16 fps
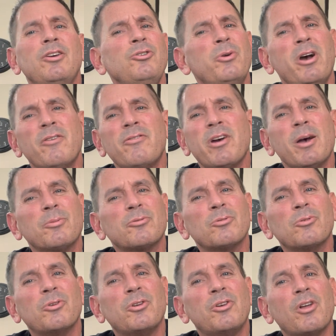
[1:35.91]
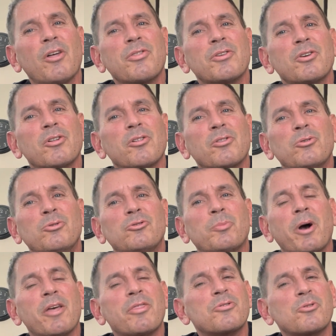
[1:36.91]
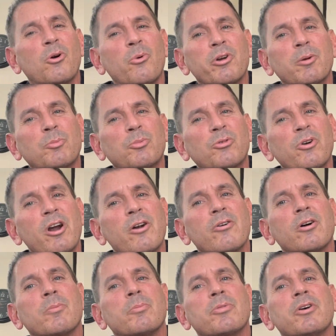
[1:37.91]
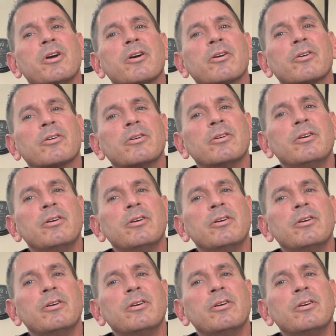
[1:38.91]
you have absolutely nothing to lose by throwing a prayer up there.